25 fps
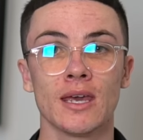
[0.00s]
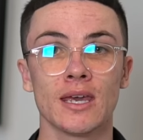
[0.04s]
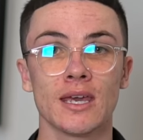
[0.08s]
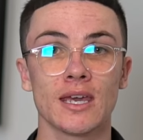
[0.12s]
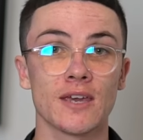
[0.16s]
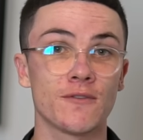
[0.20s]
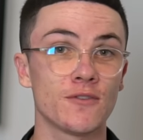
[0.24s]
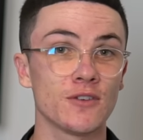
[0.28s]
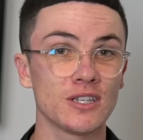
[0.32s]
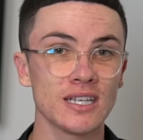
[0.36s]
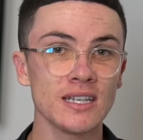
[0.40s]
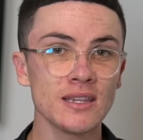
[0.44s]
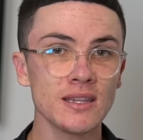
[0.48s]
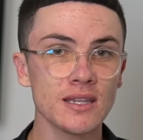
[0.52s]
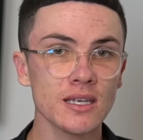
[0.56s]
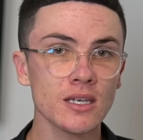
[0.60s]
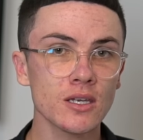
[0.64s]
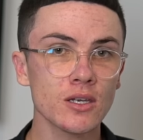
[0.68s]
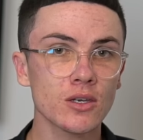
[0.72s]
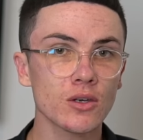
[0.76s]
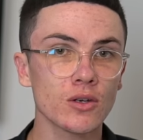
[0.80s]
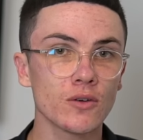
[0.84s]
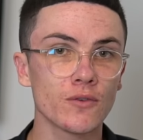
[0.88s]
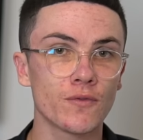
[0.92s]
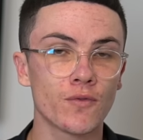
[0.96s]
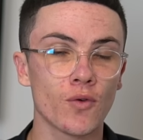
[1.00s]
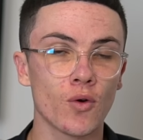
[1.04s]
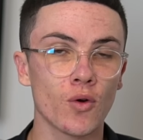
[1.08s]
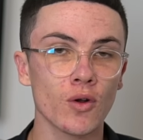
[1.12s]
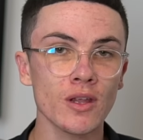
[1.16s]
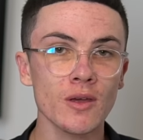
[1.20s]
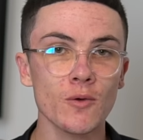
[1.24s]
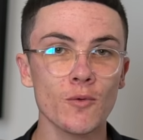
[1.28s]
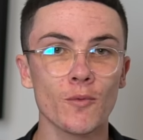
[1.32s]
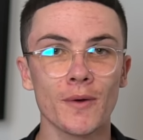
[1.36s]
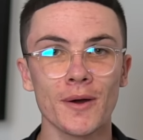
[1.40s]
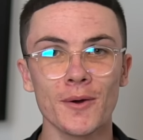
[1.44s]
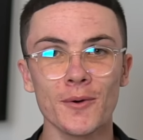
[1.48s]
If you didn't think you could afford
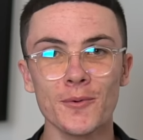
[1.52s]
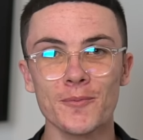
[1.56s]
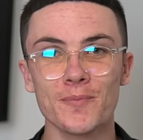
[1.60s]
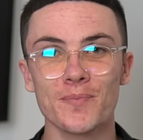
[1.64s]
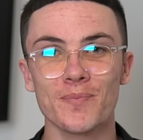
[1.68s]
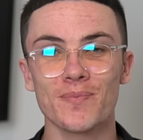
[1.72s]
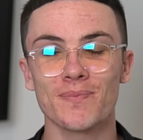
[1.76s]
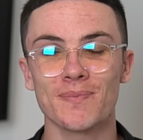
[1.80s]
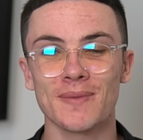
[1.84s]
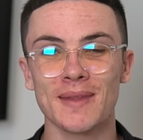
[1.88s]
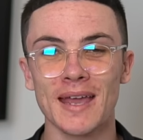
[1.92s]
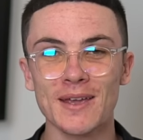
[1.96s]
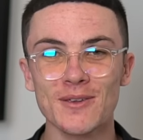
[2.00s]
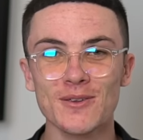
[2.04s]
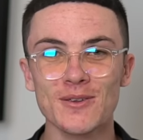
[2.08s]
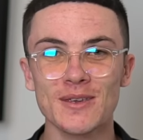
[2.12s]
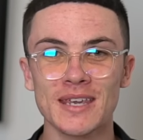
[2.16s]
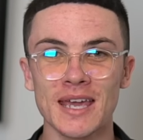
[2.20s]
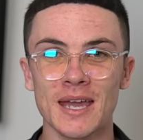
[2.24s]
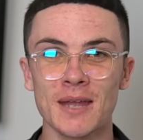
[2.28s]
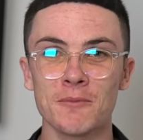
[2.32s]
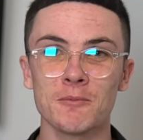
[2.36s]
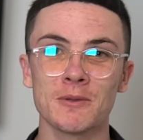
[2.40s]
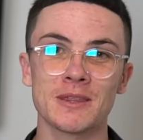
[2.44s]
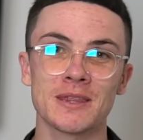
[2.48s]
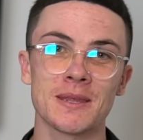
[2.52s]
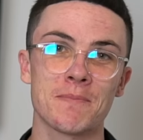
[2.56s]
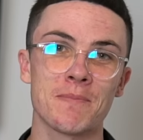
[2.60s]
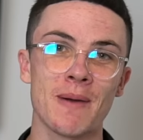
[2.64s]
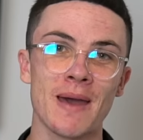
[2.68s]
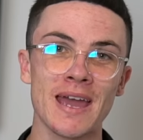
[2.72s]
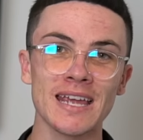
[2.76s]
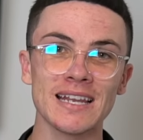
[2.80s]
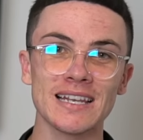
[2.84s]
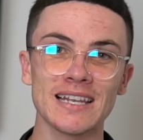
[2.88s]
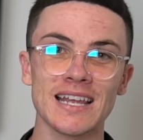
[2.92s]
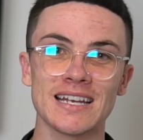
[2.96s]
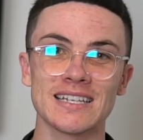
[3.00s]
it, well, now you can with the
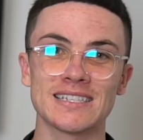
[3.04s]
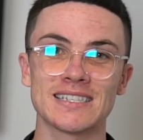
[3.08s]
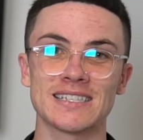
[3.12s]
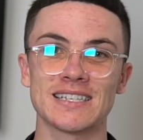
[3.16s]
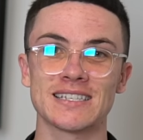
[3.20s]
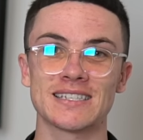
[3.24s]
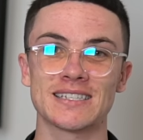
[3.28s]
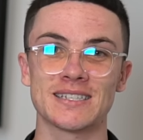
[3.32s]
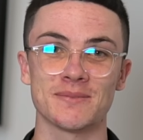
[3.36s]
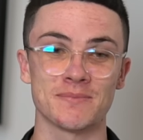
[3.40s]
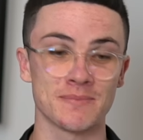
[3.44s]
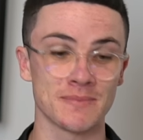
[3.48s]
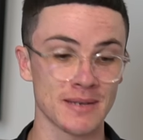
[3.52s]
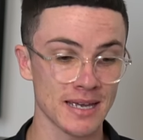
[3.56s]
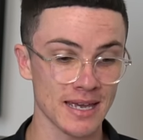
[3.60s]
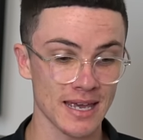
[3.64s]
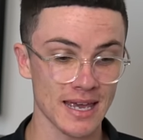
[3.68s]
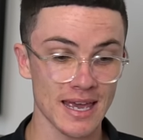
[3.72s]
pay it later system.